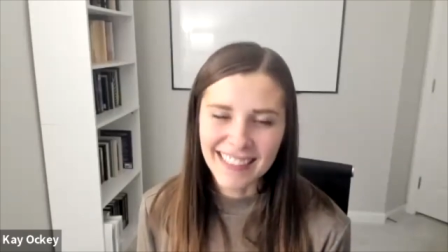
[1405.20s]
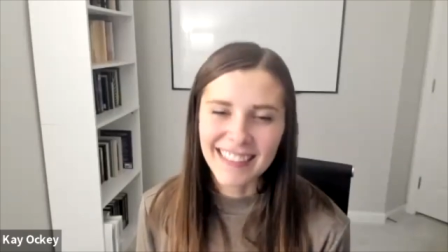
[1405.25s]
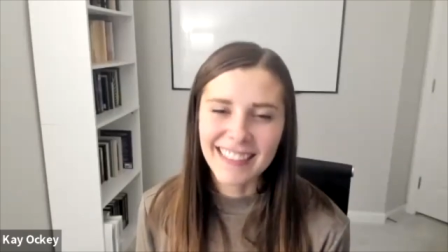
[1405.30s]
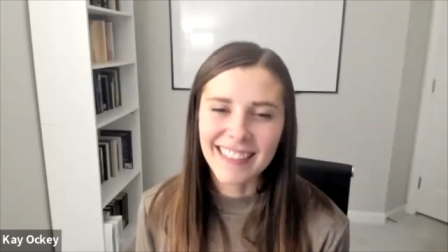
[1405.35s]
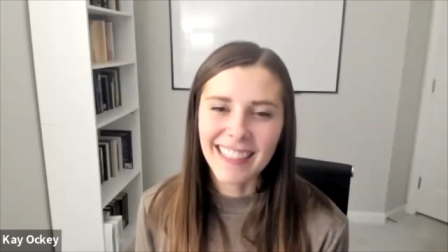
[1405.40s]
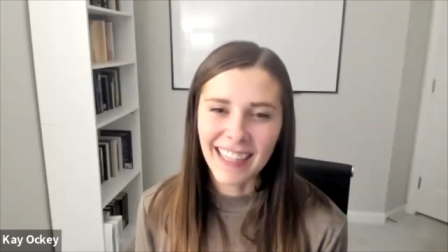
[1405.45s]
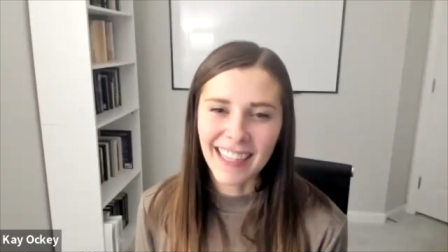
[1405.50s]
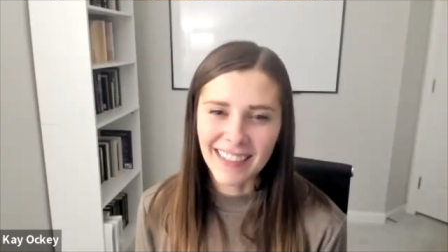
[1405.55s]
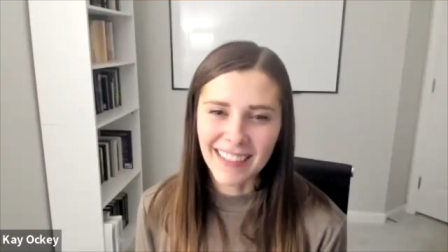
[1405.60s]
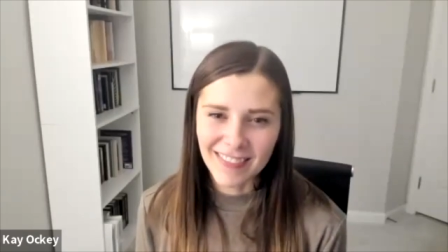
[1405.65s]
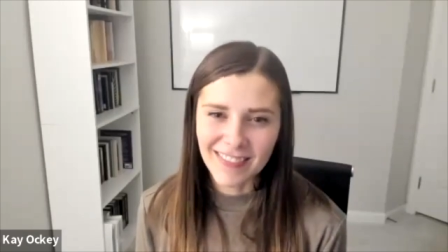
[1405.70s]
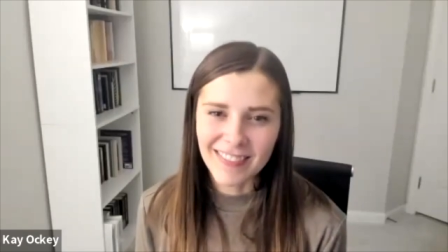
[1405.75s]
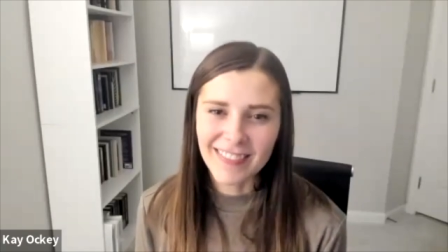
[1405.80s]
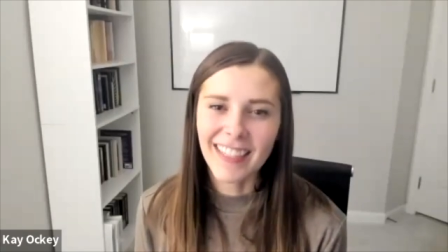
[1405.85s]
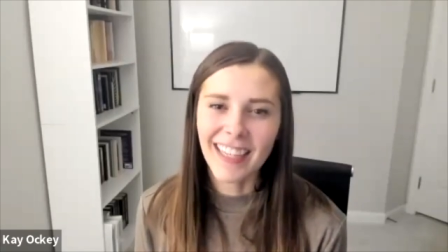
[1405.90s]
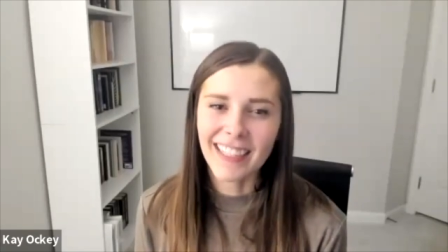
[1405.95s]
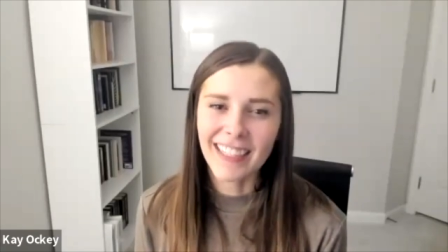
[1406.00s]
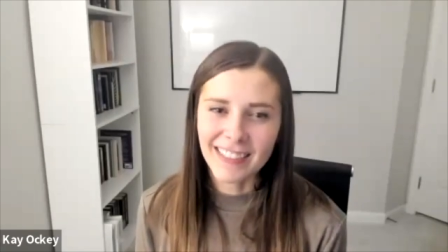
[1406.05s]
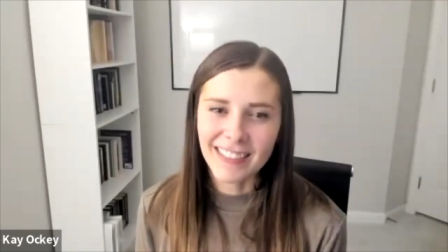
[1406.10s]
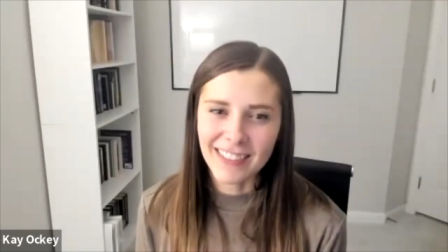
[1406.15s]
Yeah,
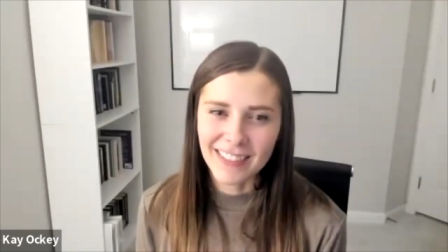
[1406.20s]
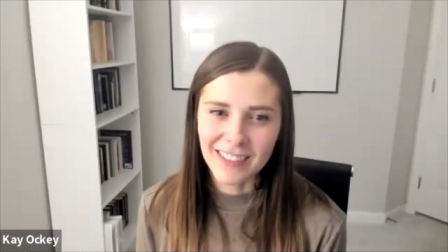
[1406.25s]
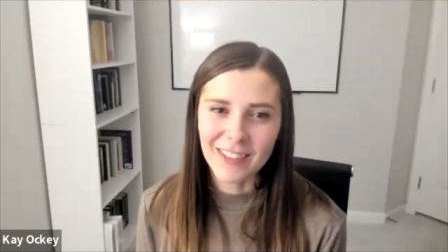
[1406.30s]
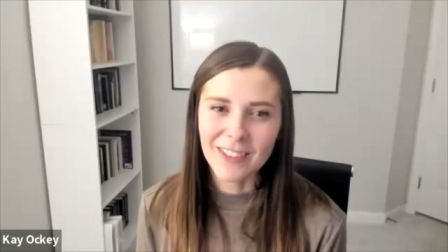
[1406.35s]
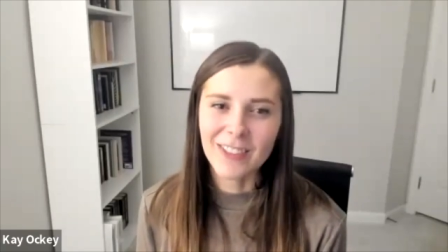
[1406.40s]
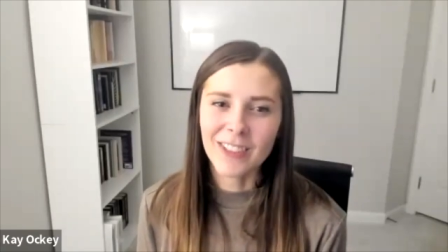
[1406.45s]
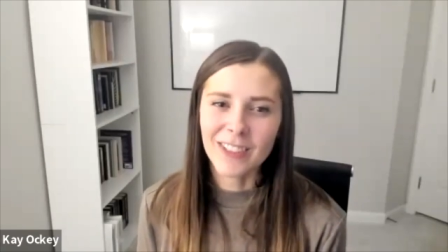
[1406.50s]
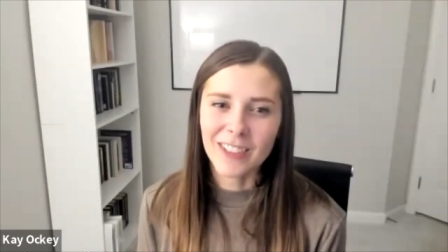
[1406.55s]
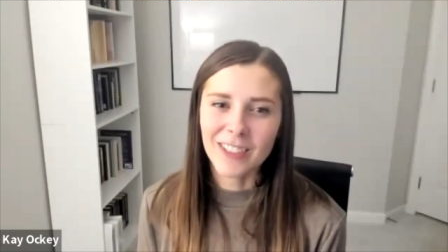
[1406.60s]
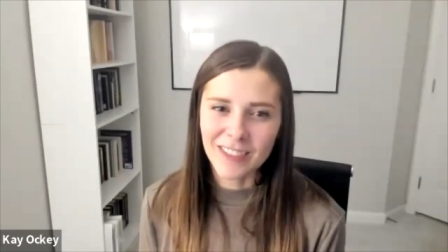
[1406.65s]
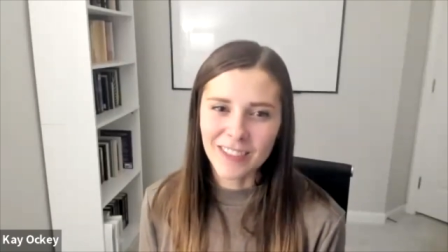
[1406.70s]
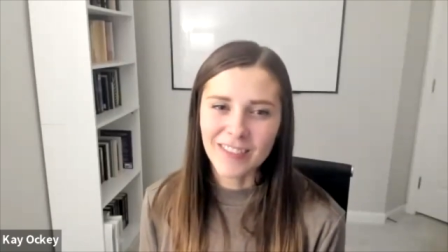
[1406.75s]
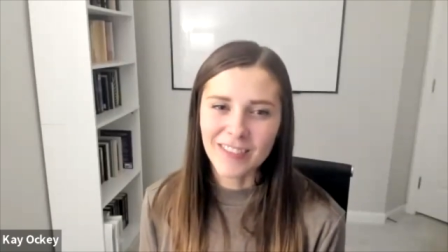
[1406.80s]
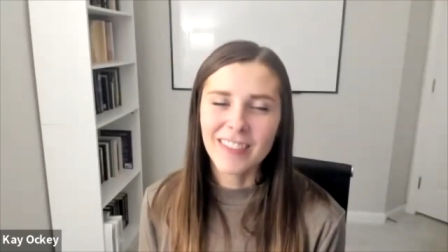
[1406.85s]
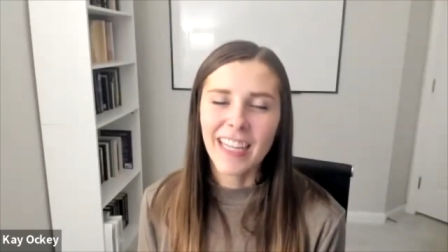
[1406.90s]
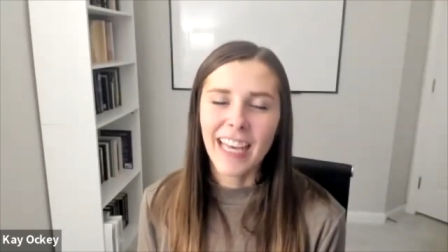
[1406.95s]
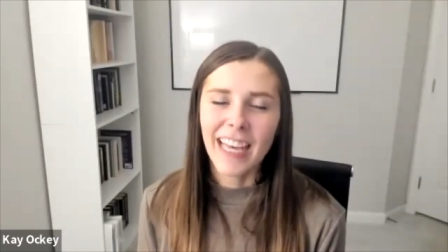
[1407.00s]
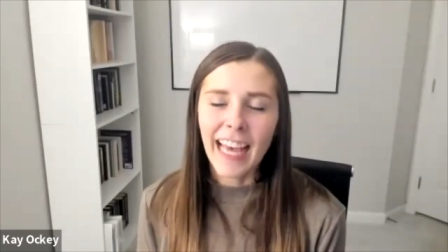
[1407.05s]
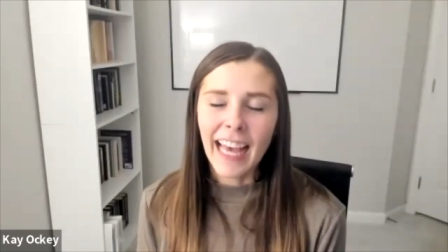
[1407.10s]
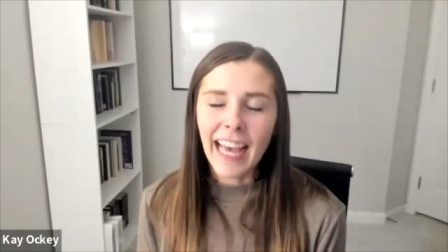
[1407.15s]
that is so true
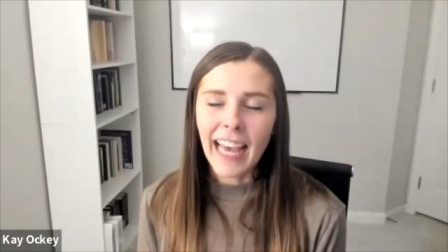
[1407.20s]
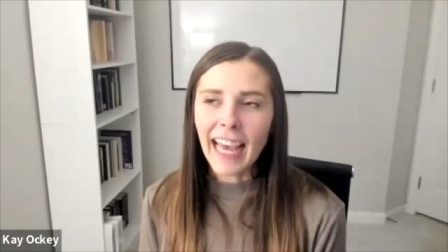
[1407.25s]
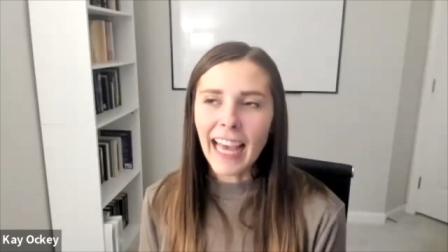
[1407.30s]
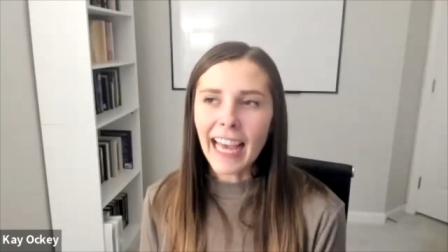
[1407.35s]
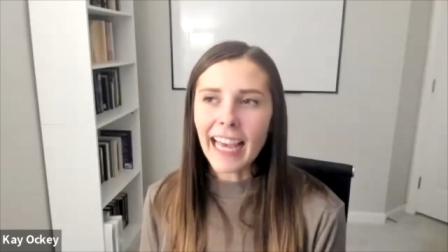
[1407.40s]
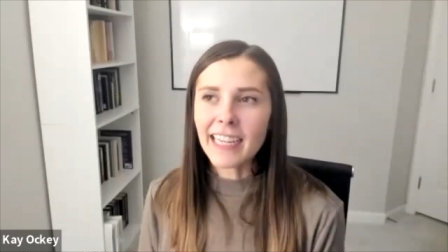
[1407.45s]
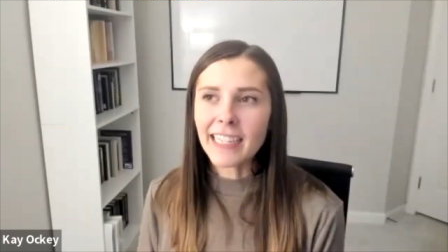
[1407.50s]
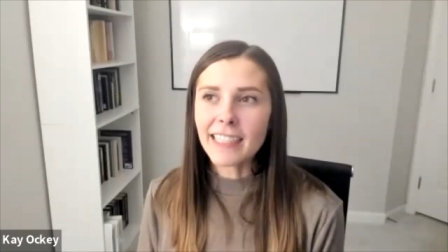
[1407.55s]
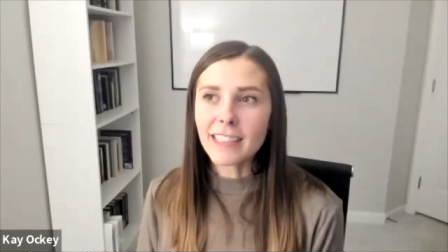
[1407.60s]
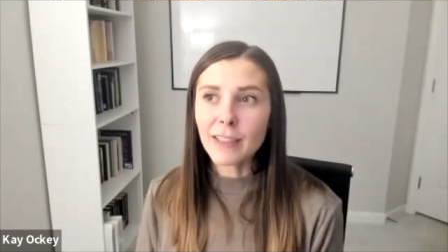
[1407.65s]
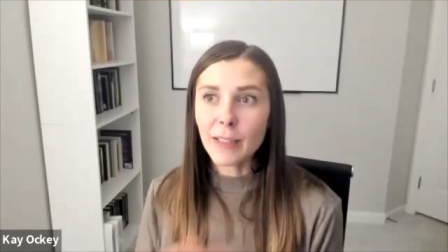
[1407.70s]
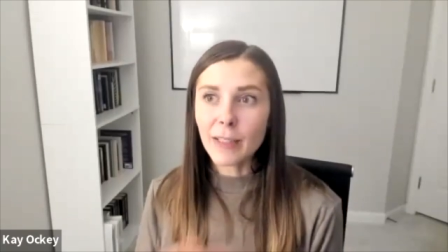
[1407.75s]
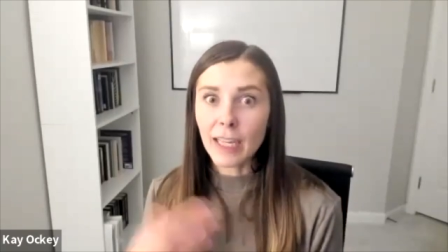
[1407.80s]
and